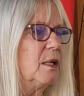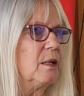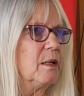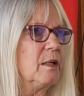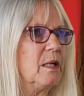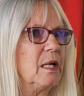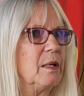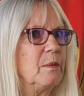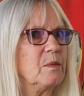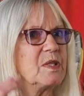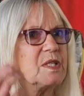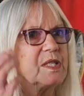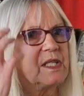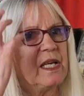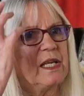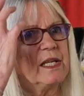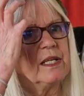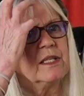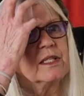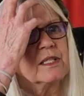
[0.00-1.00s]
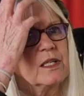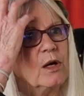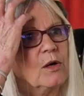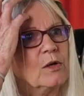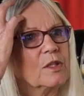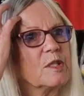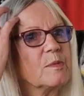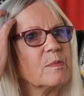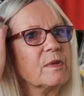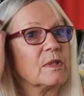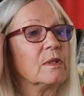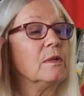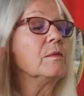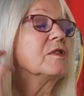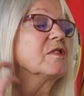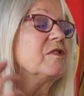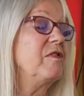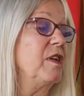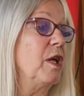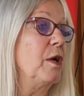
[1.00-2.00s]
And was taken to hospital. I
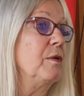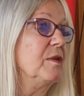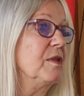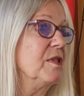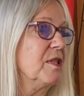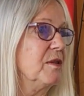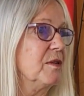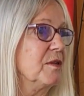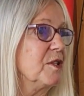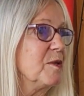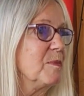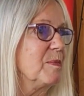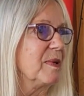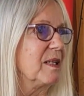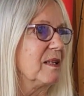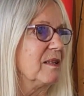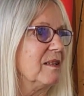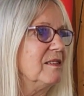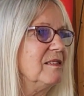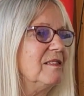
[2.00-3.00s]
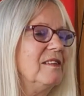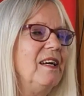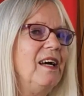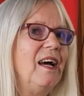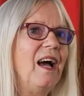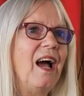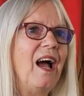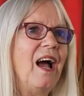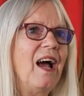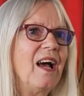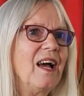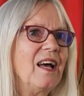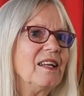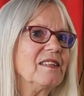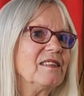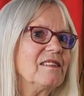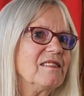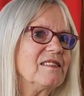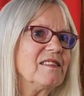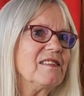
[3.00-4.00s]
was flown to hospital,
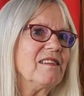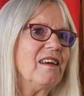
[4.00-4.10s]
and